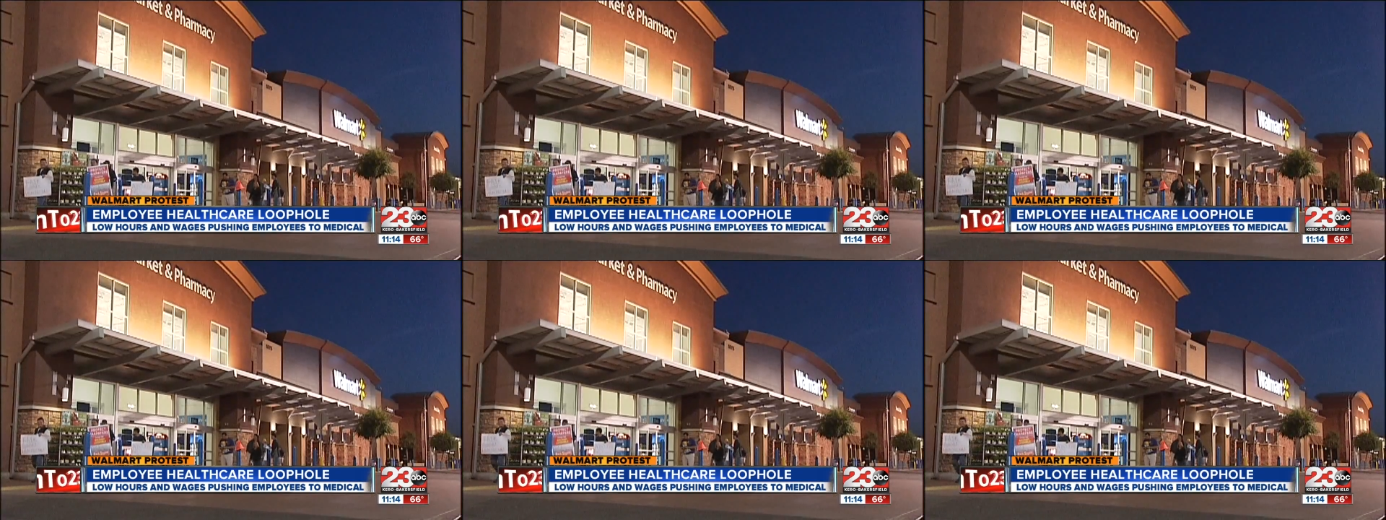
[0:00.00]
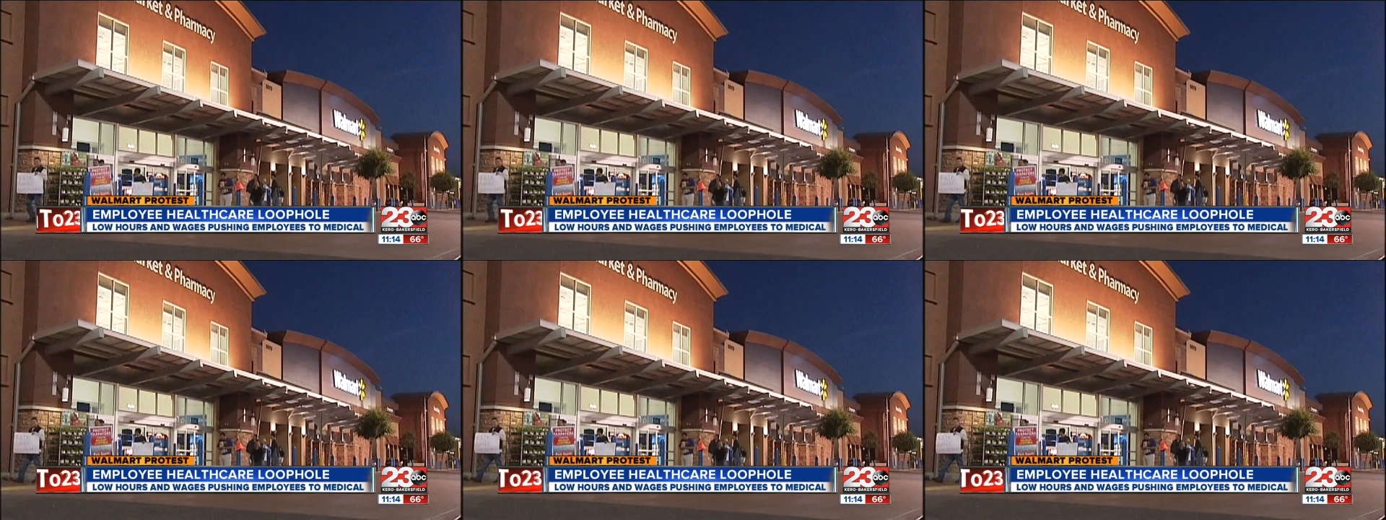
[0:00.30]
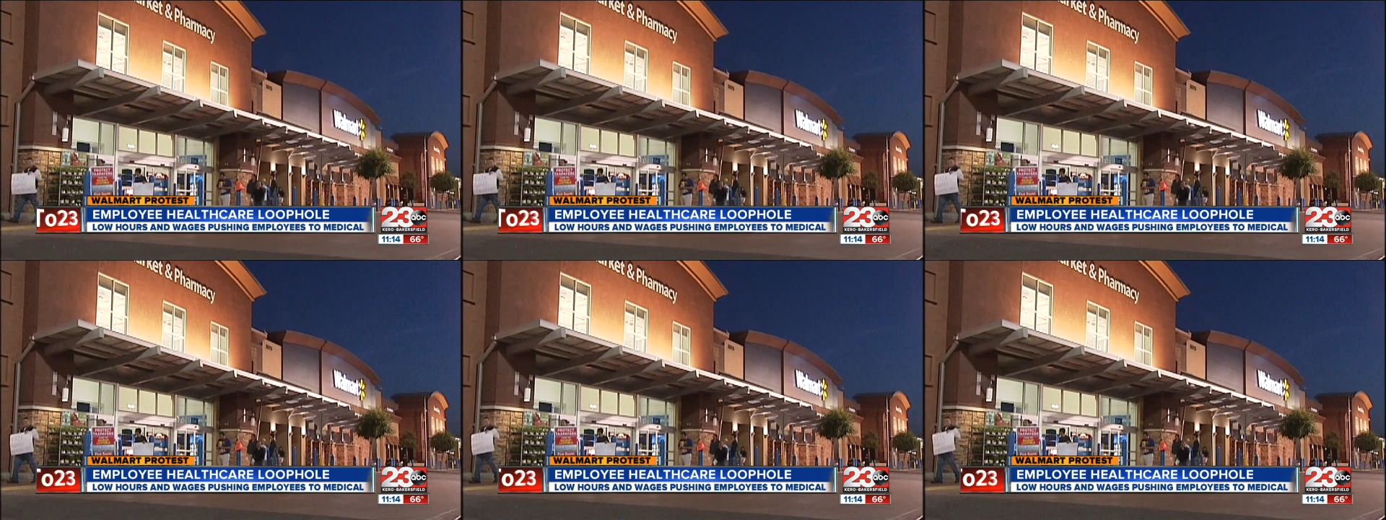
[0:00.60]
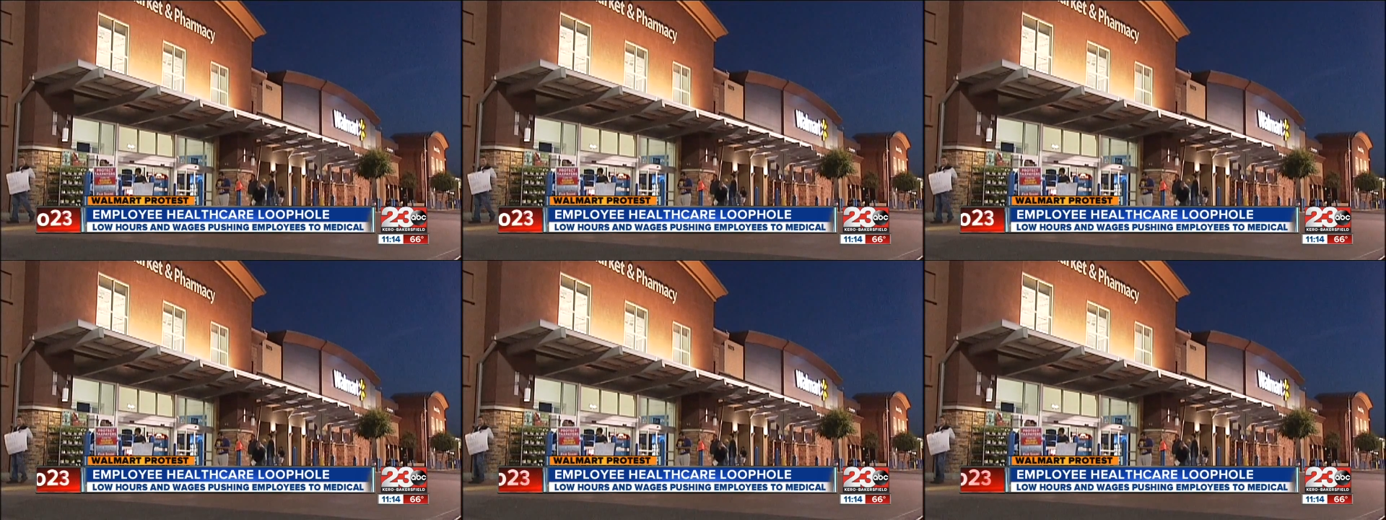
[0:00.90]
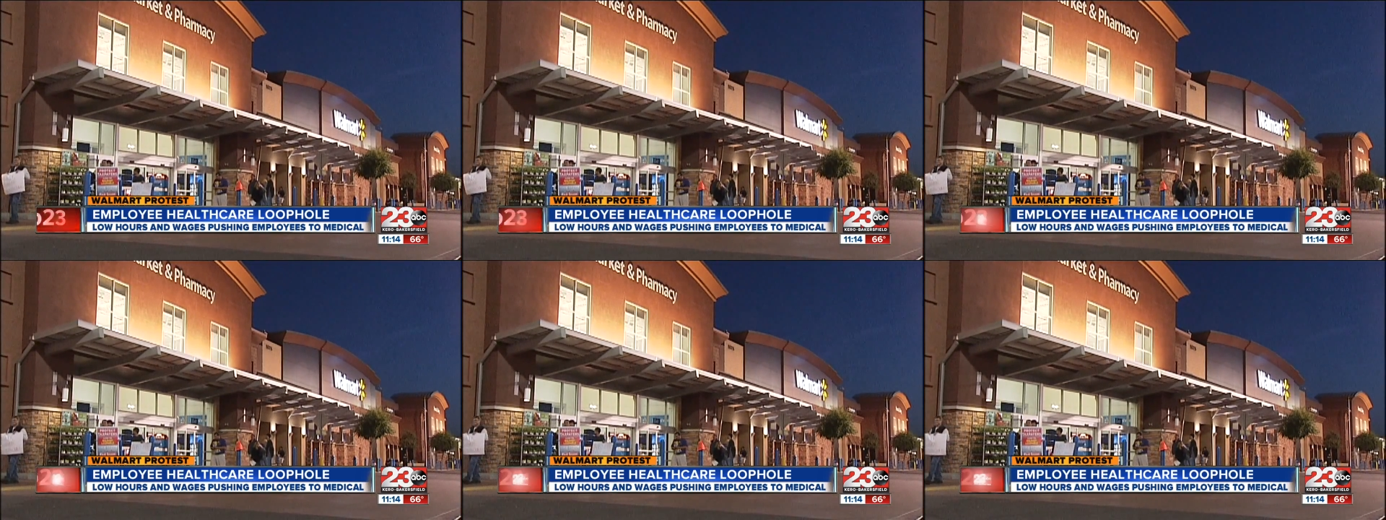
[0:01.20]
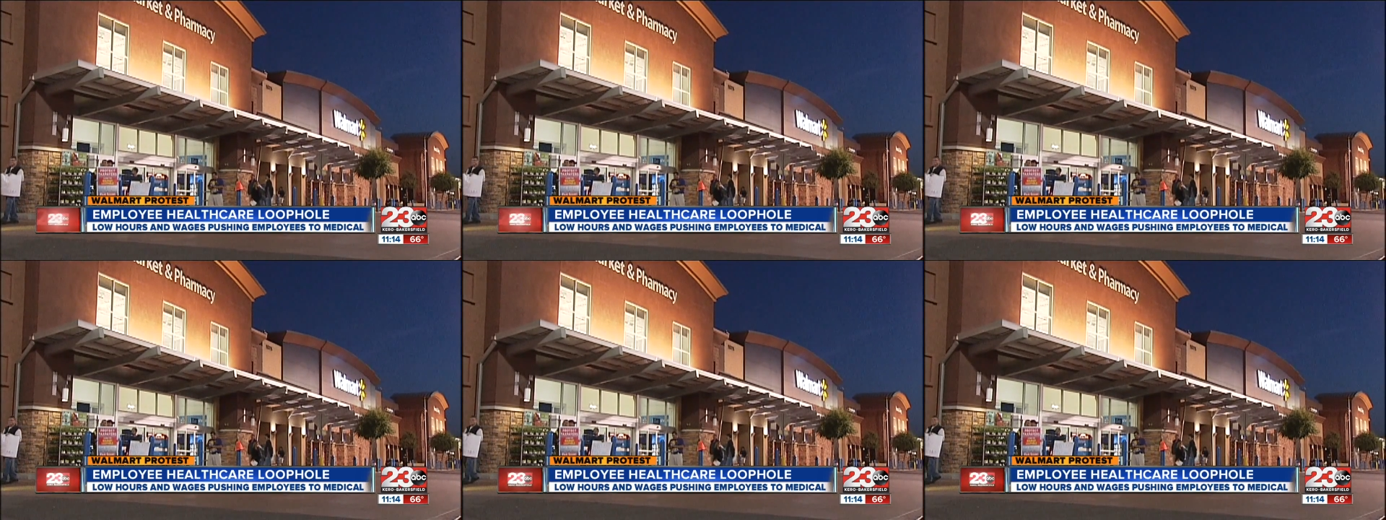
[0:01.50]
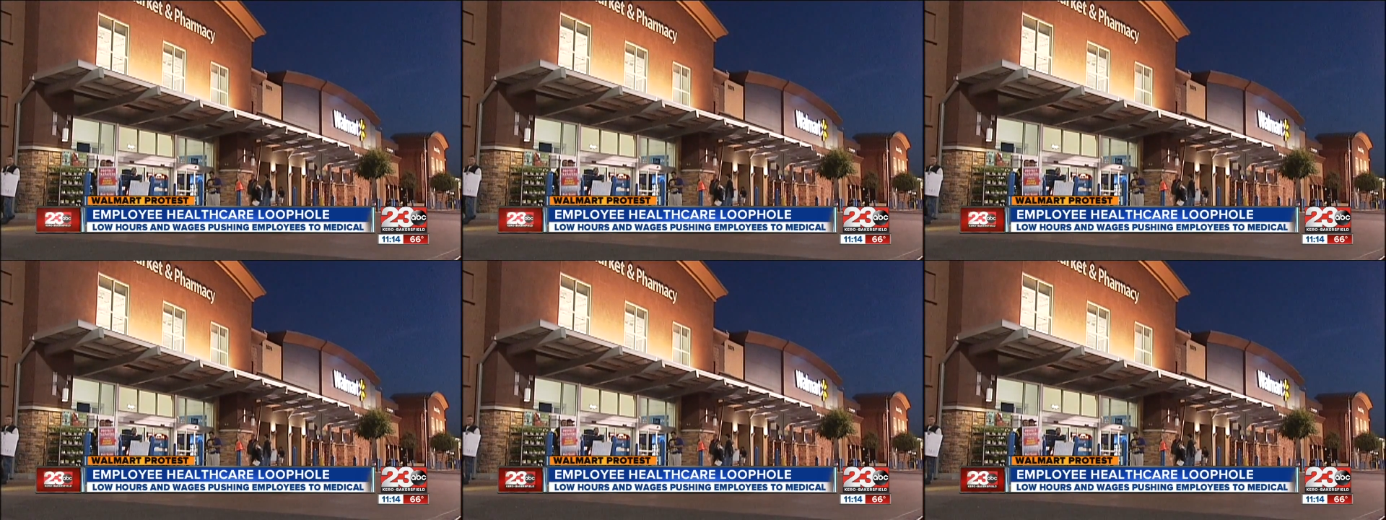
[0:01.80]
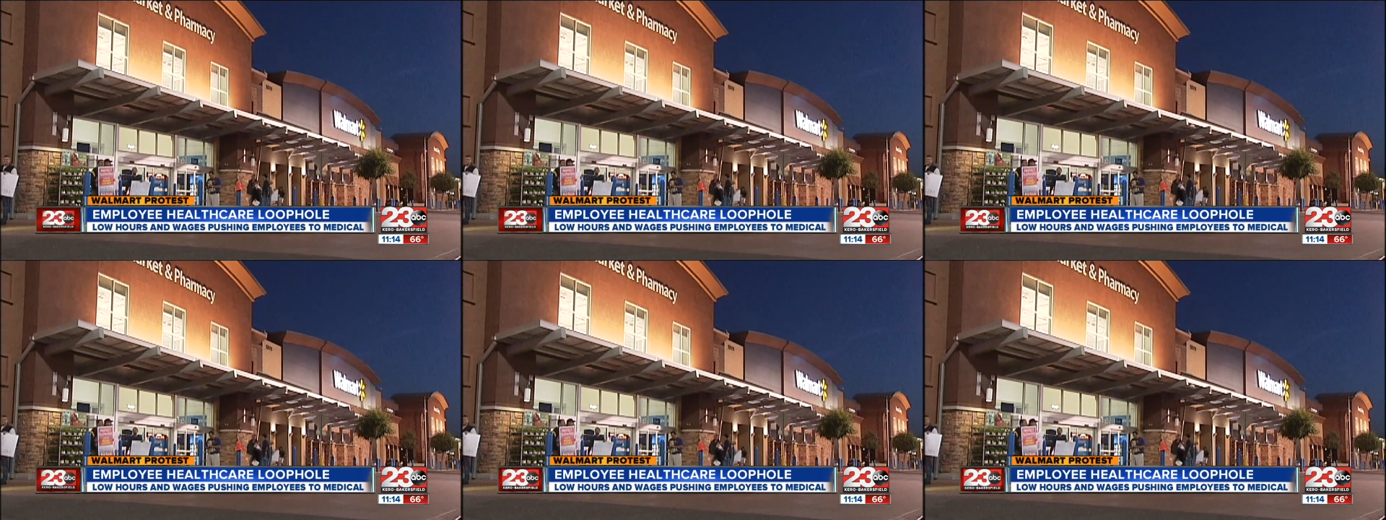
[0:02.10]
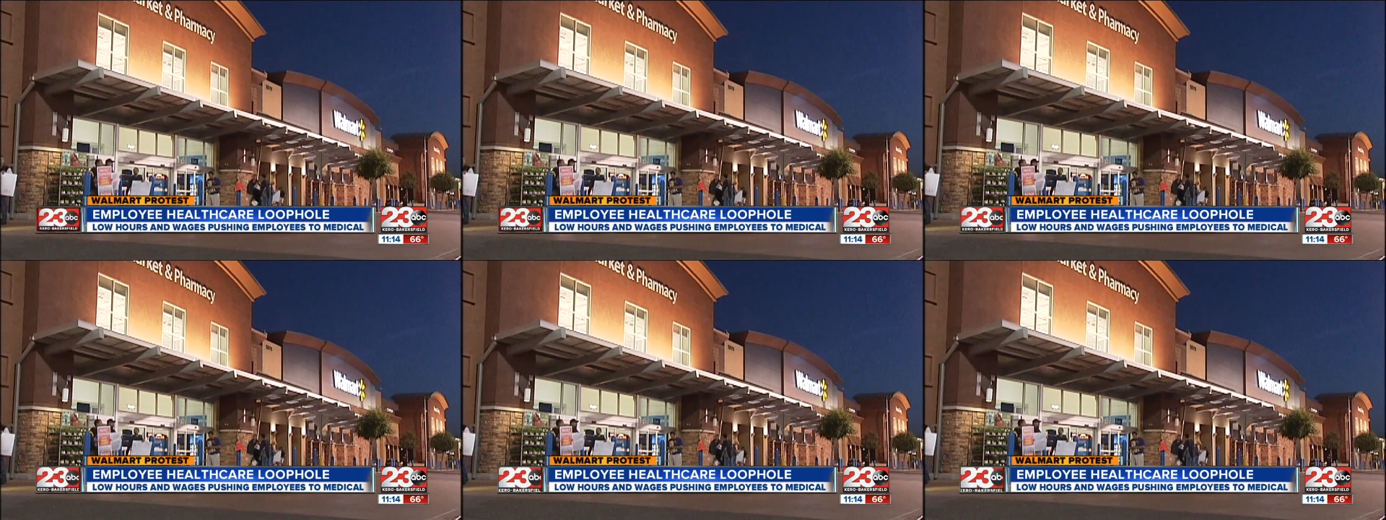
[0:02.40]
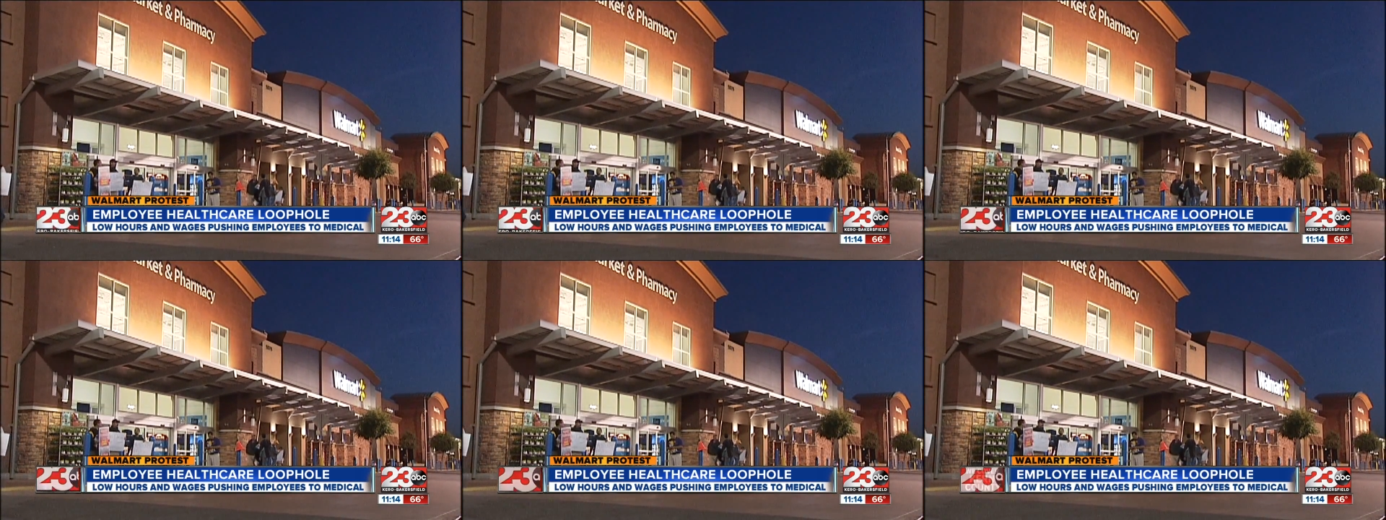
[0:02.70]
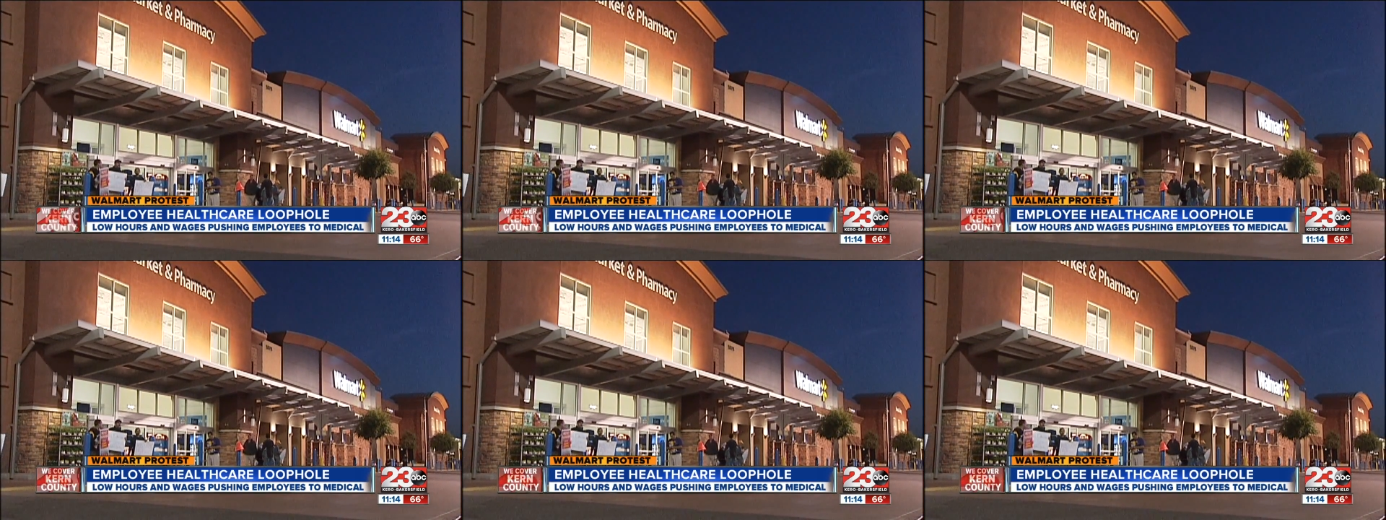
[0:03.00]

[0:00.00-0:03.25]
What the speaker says: [unreadable: no face in view]